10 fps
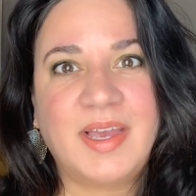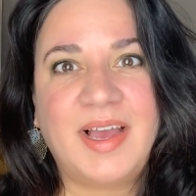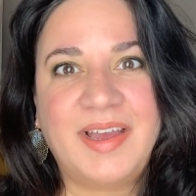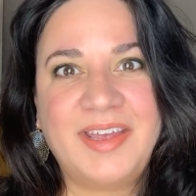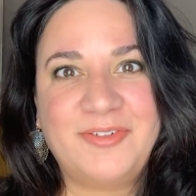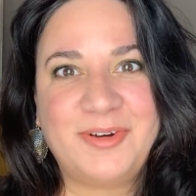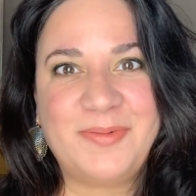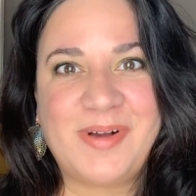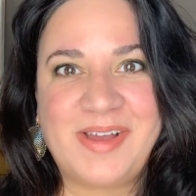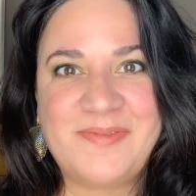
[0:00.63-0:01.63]
Hi
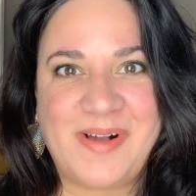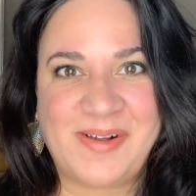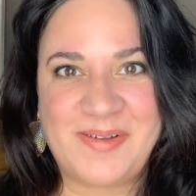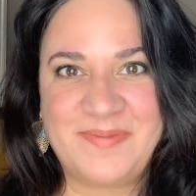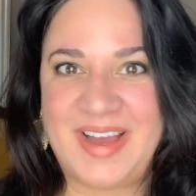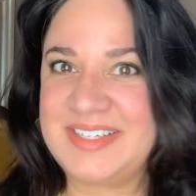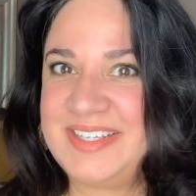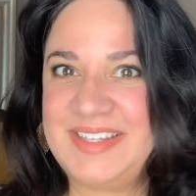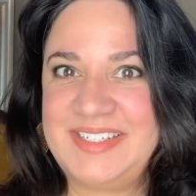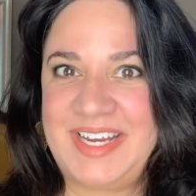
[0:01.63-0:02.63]
everyone, welcome back
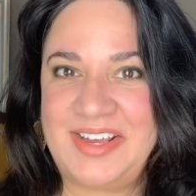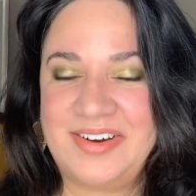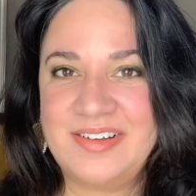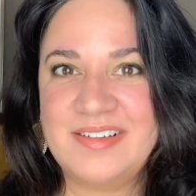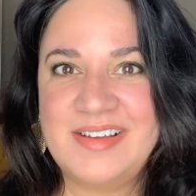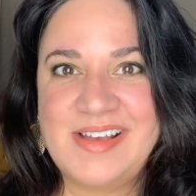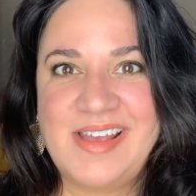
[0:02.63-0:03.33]
to the channel.